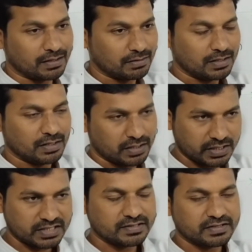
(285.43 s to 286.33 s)

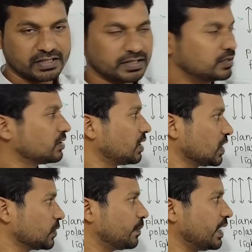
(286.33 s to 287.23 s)
It is just a
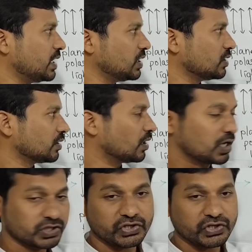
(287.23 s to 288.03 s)
transparent glass